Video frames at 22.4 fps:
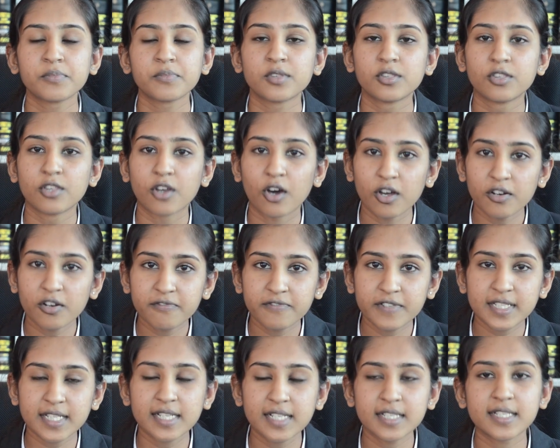
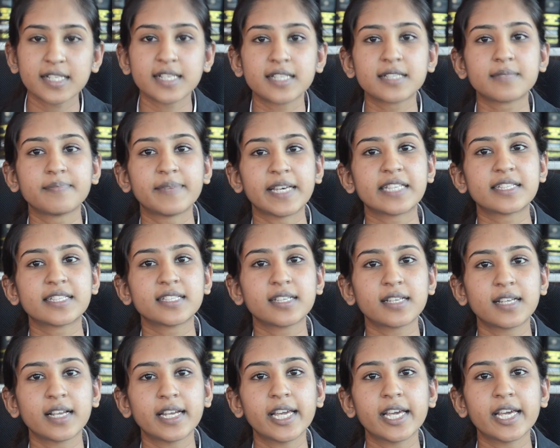Non-feasance is
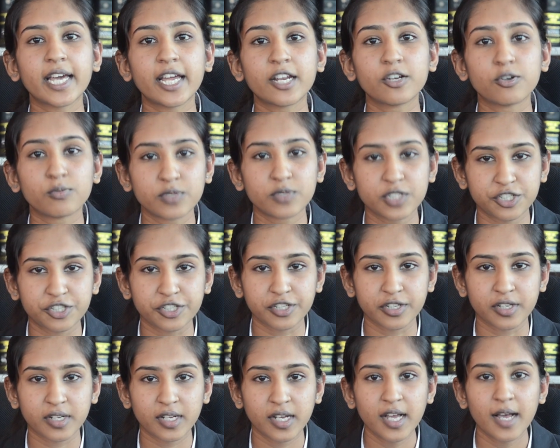basically an
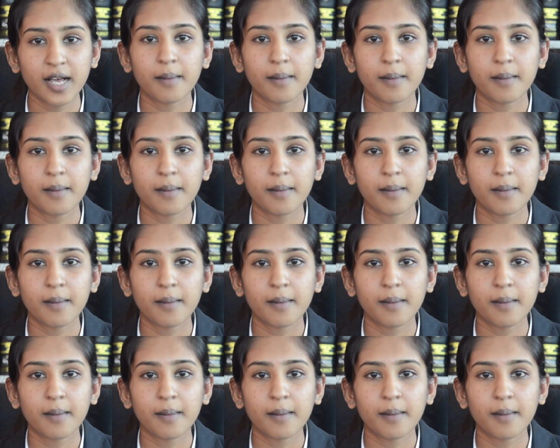omission,